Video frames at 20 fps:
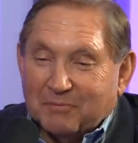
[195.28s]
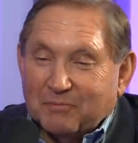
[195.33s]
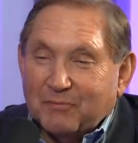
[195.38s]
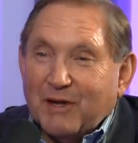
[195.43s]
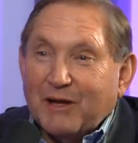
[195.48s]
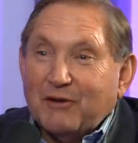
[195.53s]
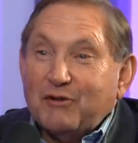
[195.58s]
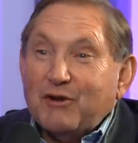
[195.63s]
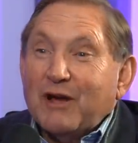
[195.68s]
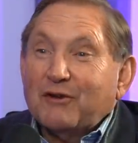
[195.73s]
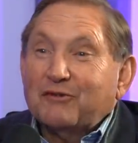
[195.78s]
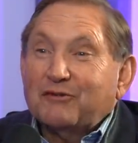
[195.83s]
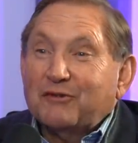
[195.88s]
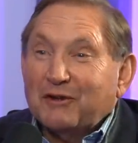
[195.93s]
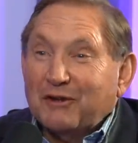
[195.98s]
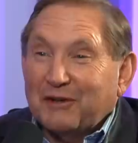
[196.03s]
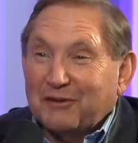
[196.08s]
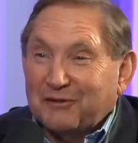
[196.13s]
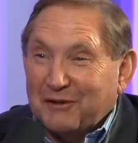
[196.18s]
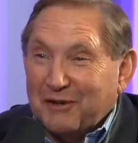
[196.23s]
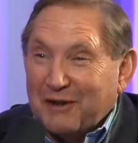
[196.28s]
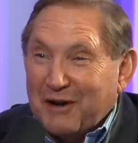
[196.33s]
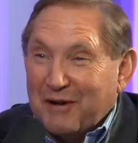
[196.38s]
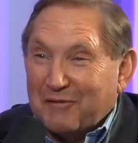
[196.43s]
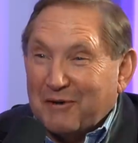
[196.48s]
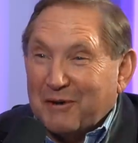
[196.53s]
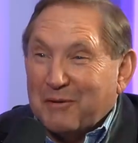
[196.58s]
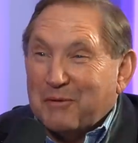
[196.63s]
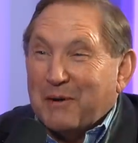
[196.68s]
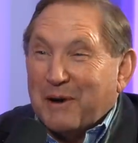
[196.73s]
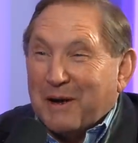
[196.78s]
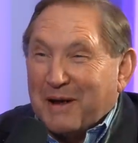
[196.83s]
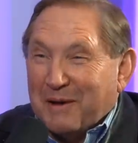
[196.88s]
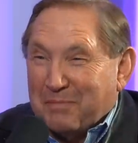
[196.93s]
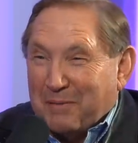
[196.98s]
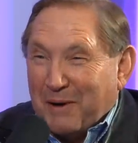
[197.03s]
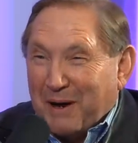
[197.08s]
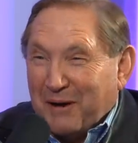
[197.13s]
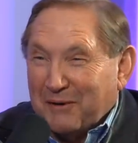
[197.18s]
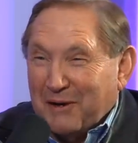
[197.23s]
They tested us in every way.
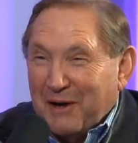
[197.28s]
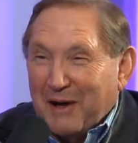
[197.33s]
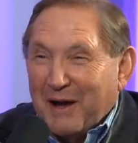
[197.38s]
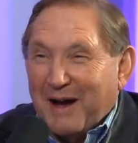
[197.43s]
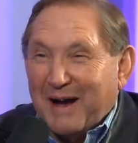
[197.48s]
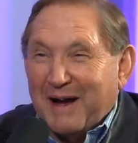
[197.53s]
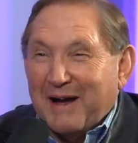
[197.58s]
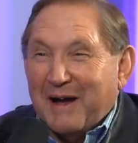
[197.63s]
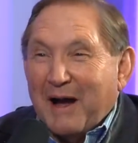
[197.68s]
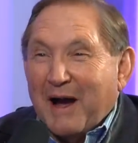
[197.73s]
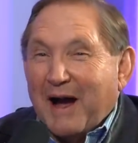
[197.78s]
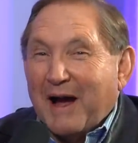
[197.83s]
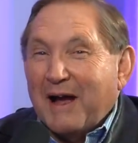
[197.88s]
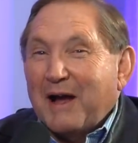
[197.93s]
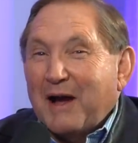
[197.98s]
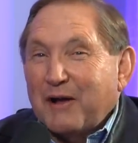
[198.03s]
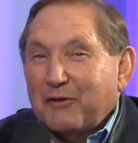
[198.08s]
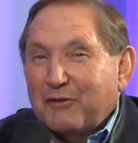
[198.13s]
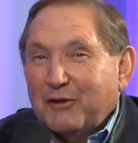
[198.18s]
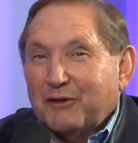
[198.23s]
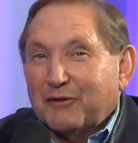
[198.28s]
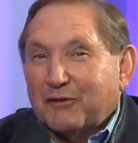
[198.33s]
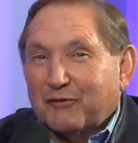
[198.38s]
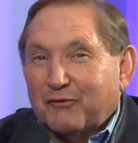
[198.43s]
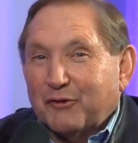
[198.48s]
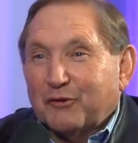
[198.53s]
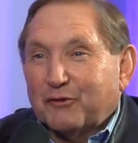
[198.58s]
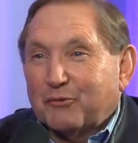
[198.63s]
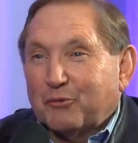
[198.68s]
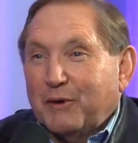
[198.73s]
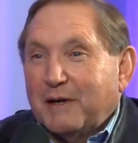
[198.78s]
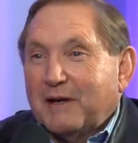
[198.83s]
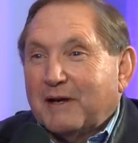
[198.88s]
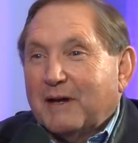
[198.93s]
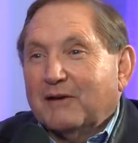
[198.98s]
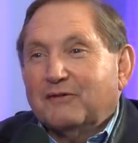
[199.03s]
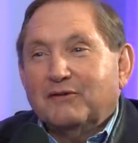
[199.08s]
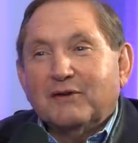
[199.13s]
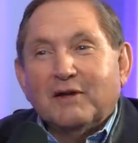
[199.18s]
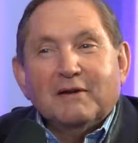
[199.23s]
I think the first week
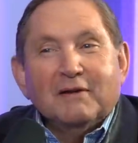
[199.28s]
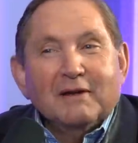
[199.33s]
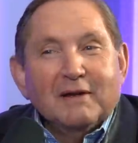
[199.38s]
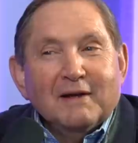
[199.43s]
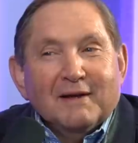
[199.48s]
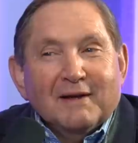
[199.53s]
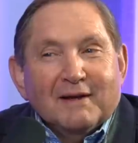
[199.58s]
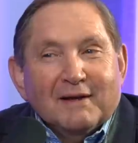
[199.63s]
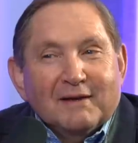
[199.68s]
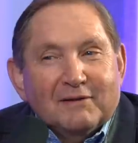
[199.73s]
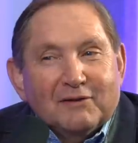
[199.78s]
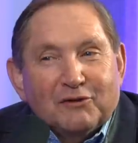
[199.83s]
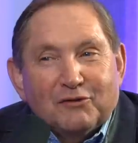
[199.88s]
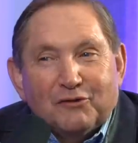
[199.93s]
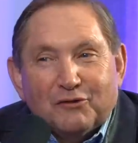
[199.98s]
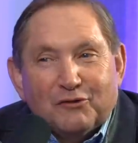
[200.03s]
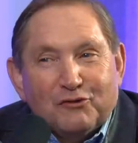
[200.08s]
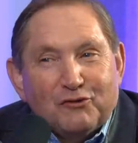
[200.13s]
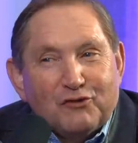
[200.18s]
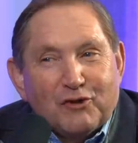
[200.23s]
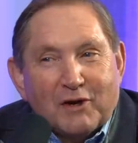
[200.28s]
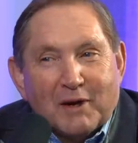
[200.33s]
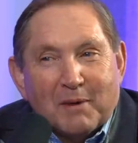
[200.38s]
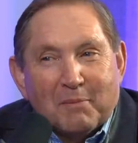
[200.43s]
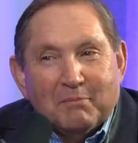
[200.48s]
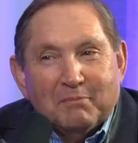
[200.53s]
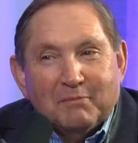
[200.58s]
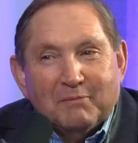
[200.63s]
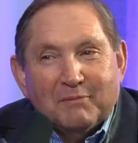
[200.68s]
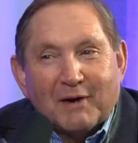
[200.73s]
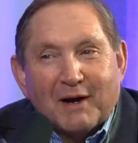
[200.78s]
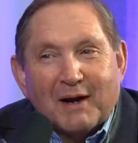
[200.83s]
I said, "This is Jim.